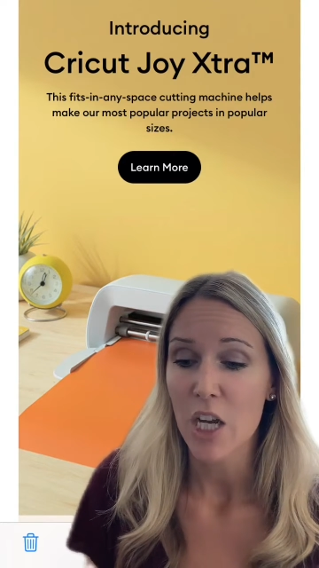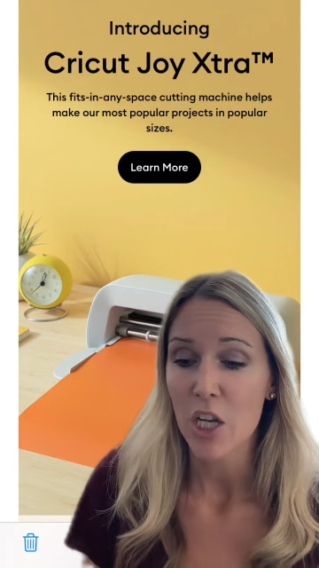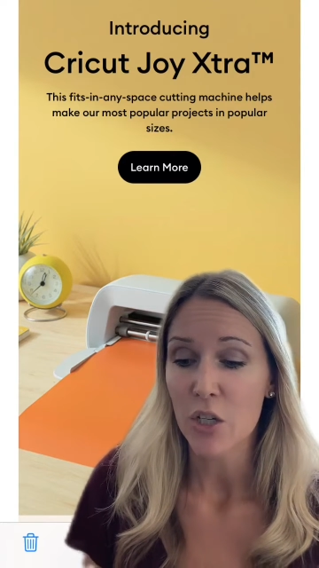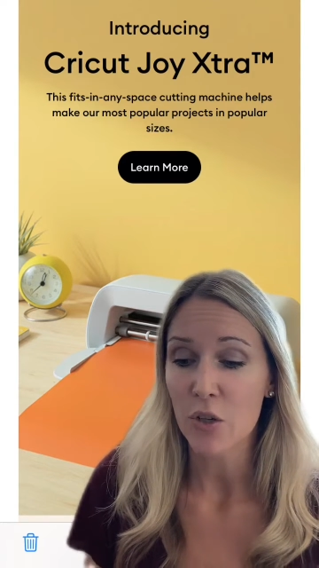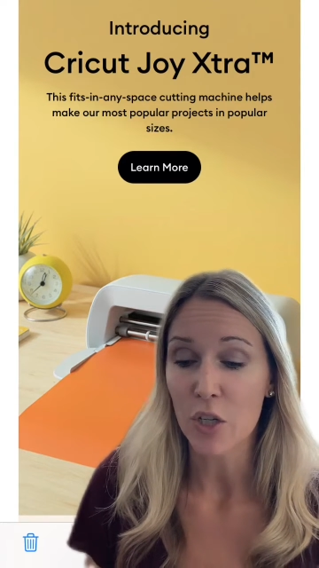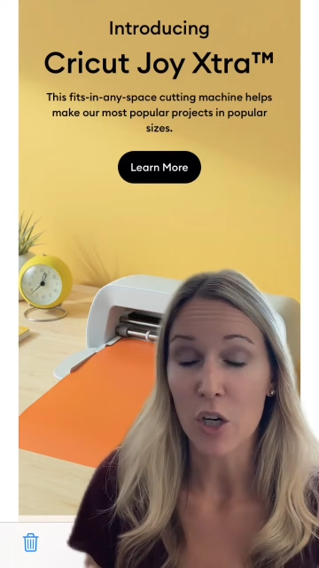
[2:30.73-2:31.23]

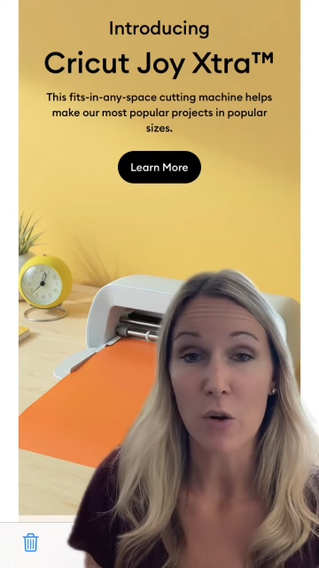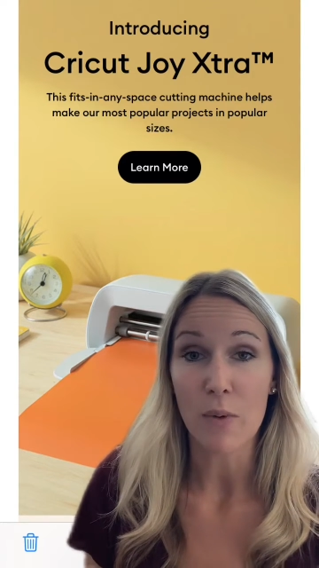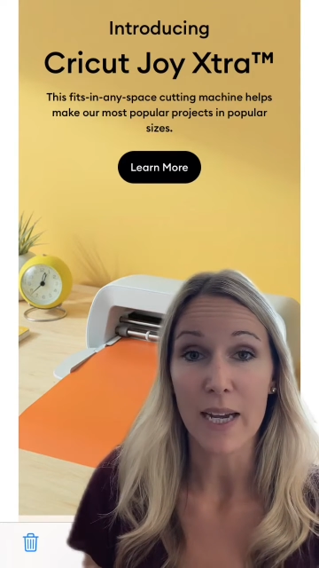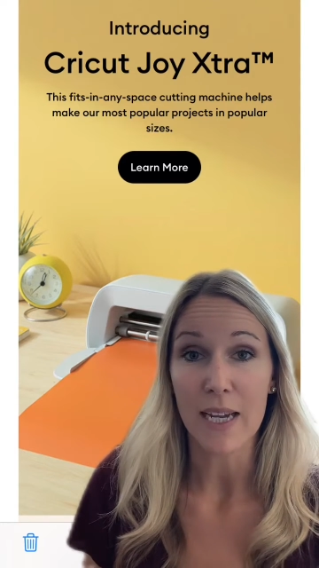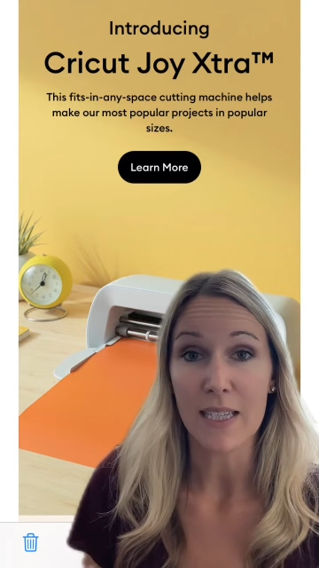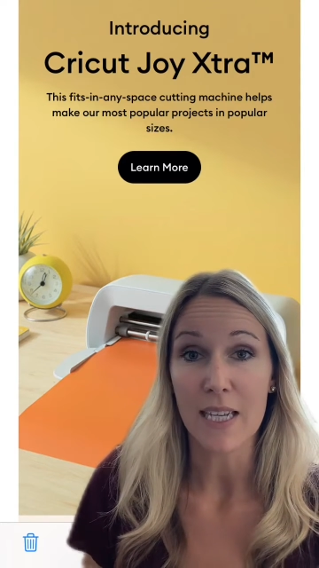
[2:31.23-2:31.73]
You could
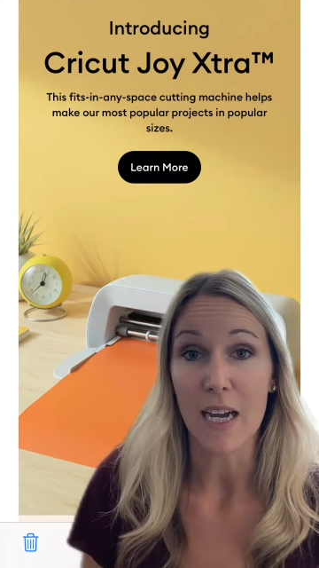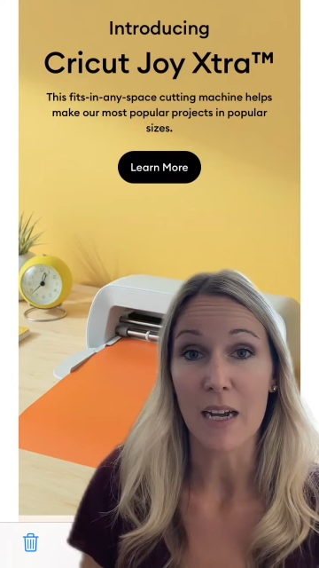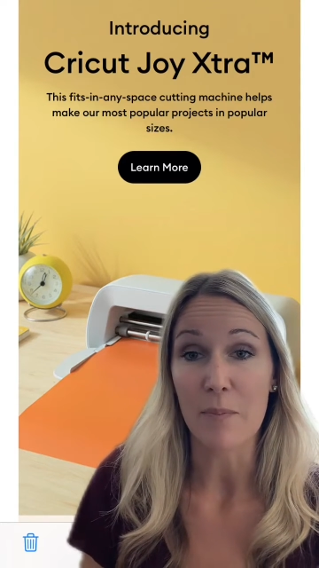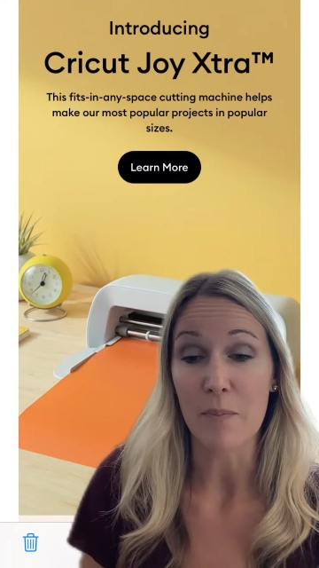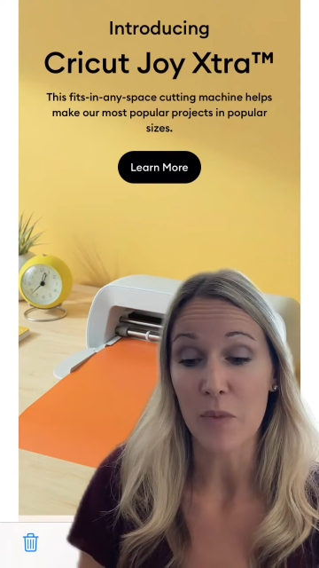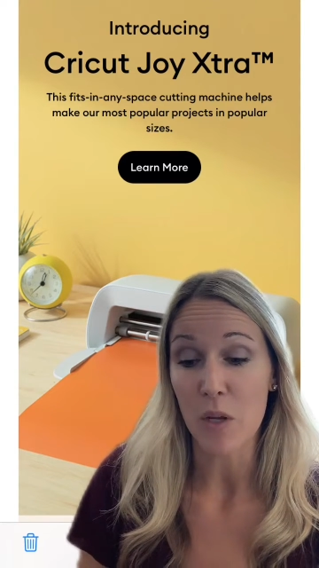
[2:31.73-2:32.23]
always
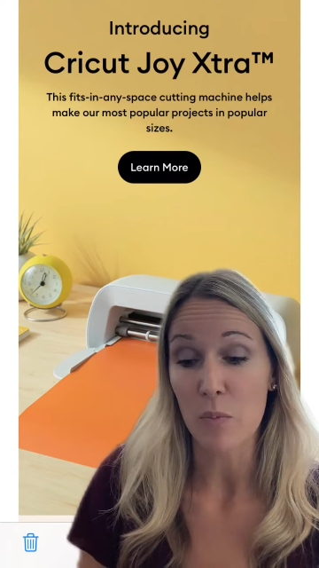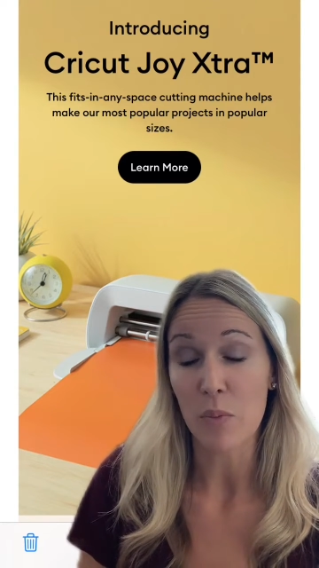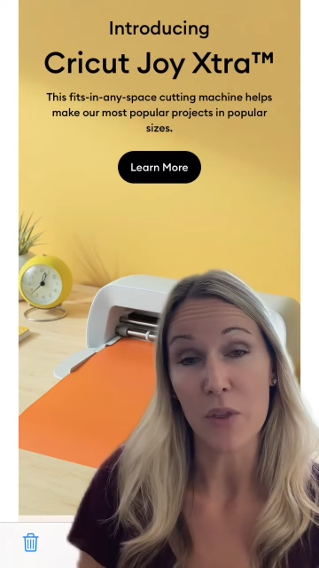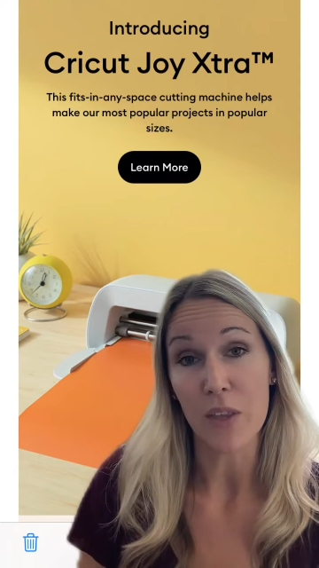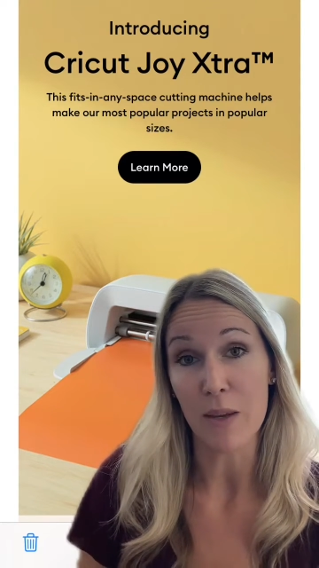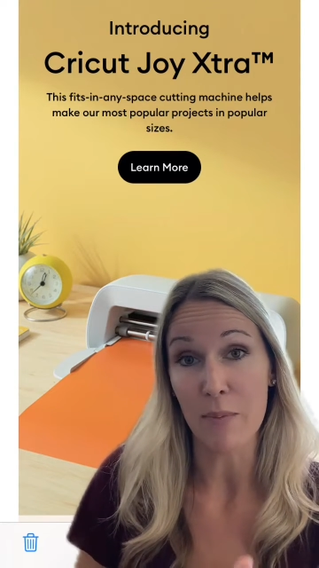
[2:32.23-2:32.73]

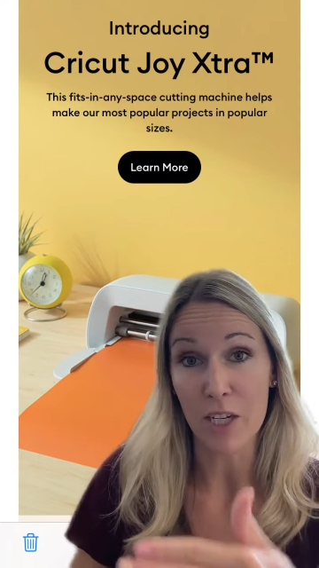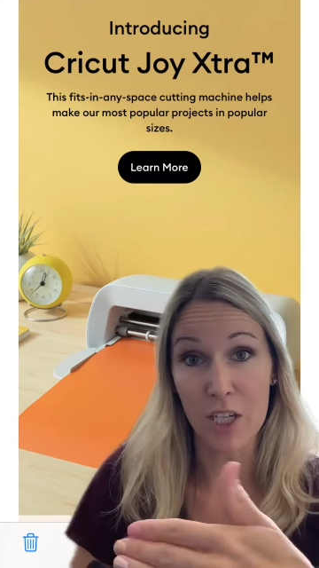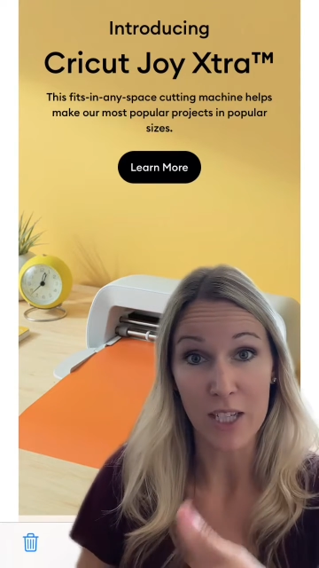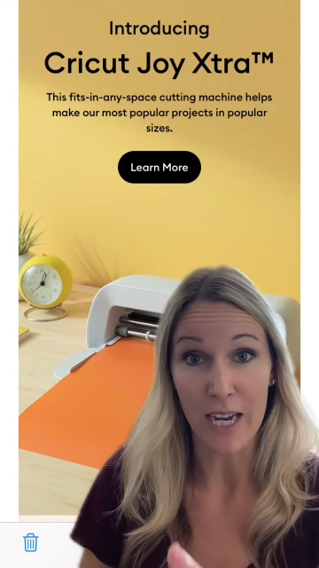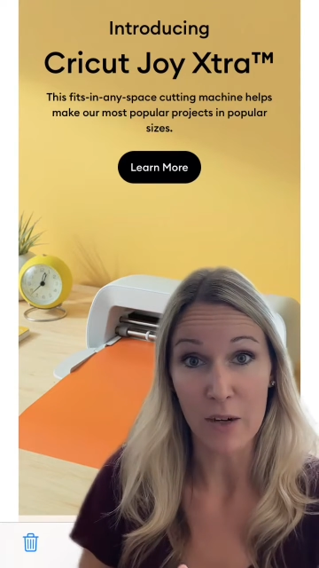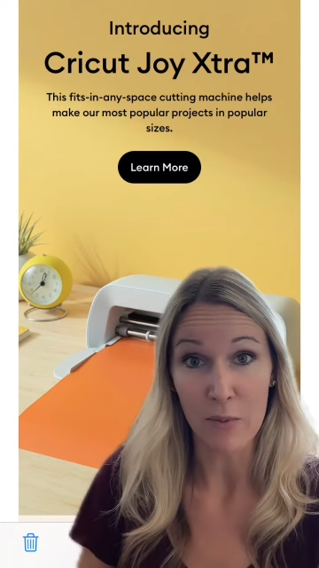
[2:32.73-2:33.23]
put the image
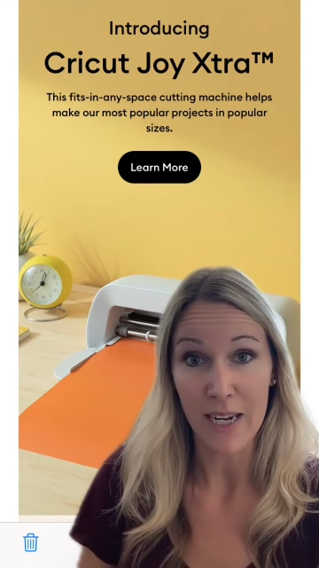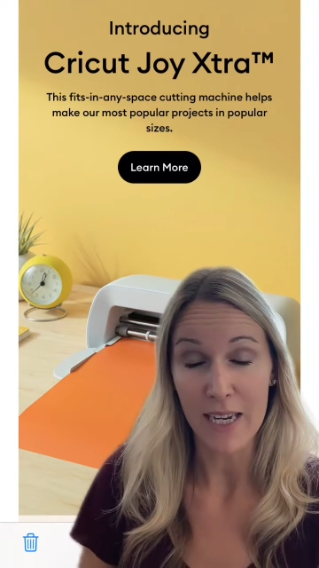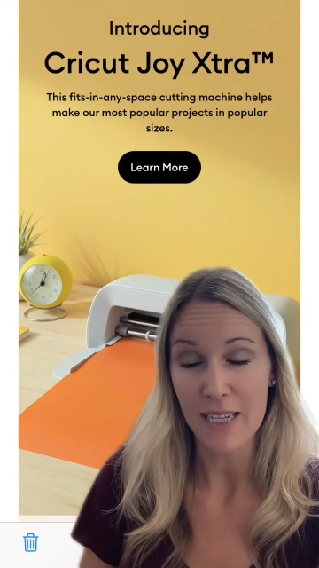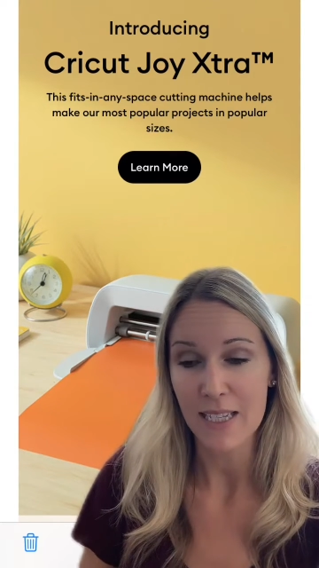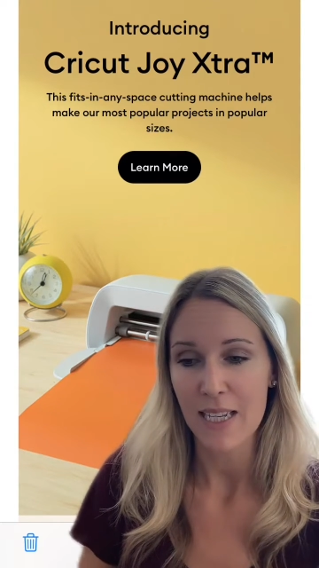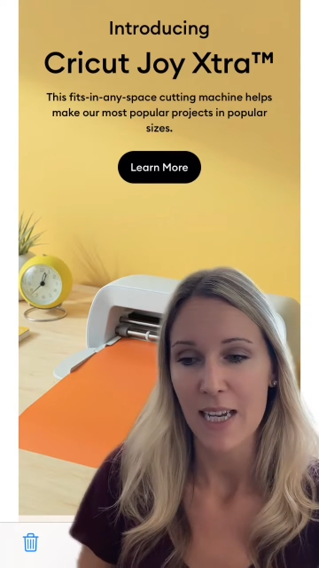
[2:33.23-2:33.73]

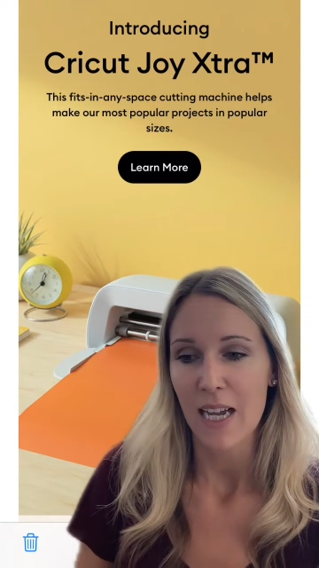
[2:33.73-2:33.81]
sideways.